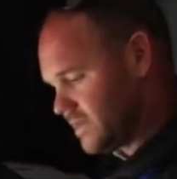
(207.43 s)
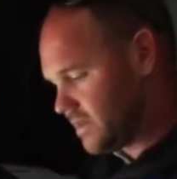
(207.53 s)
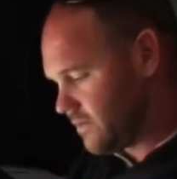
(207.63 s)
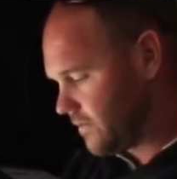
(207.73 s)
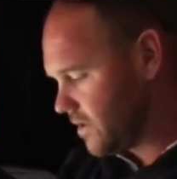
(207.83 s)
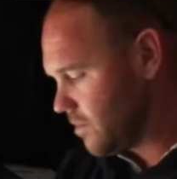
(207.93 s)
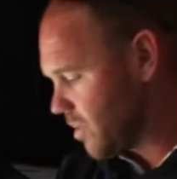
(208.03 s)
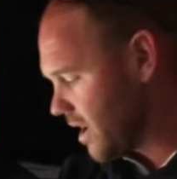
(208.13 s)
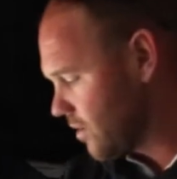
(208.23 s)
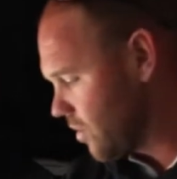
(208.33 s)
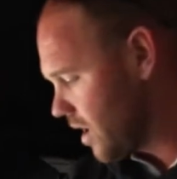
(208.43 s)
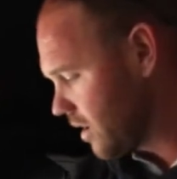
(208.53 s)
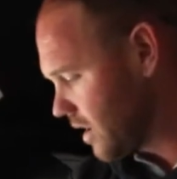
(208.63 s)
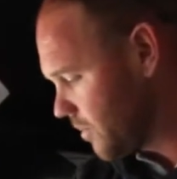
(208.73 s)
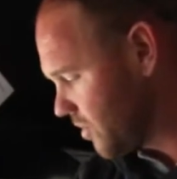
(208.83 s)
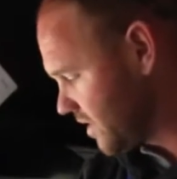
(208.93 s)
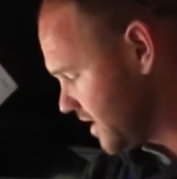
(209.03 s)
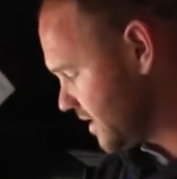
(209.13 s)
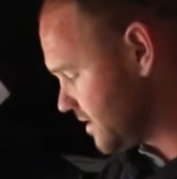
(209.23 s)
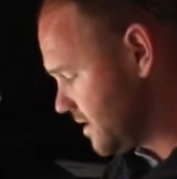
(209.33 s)
easy to fill a pot of water up with
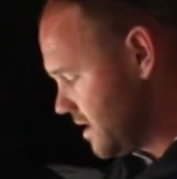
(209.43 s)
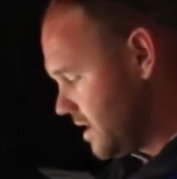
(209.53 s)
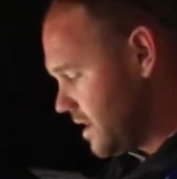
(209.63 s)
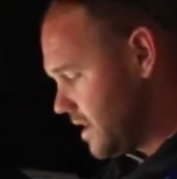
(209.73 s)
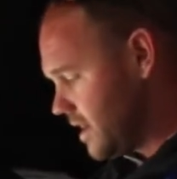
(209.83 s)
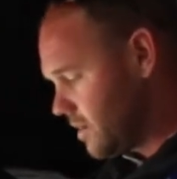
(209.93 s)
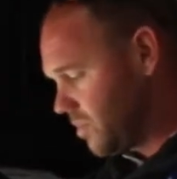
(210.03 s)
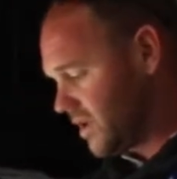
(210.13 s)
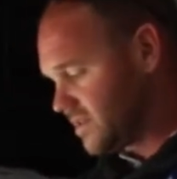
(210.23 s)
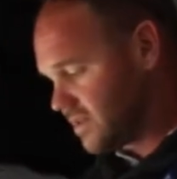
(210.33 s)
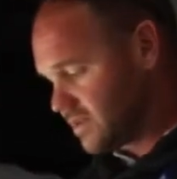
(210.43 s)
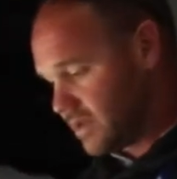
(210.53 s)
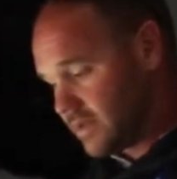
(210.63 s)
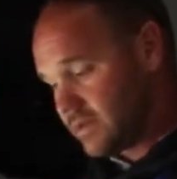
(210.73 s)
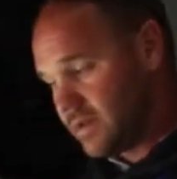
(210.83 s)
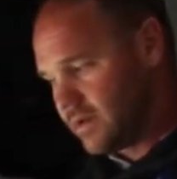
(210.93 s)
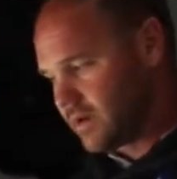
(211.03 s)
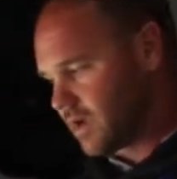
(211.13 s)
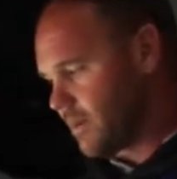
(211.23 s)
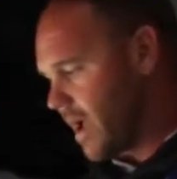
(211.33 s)
this. Plus this does
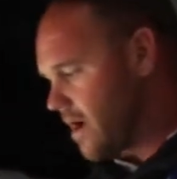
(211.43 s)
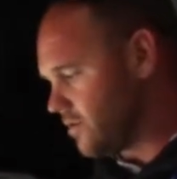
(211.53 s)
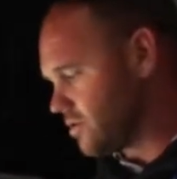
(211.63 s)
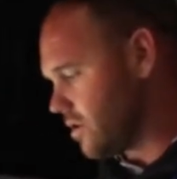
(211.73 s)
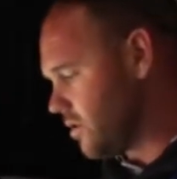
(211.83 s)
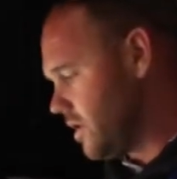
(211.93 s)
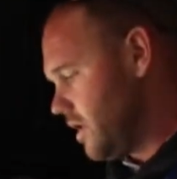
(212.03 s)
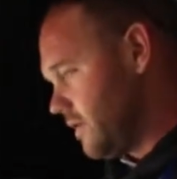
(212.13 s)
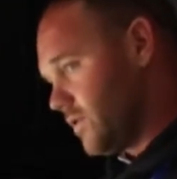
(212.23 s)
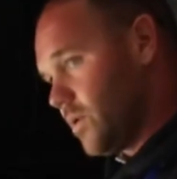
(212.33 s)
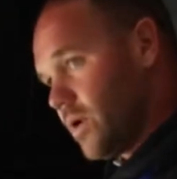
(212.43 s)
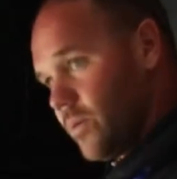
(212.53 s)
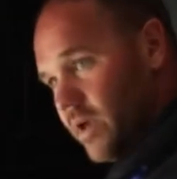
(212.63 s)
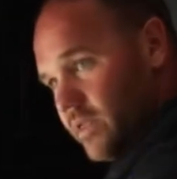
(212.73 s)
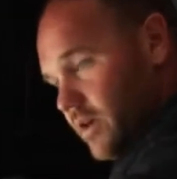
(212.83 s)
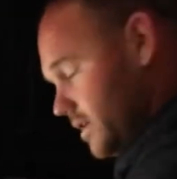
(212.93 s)
come out, so if you want to wake the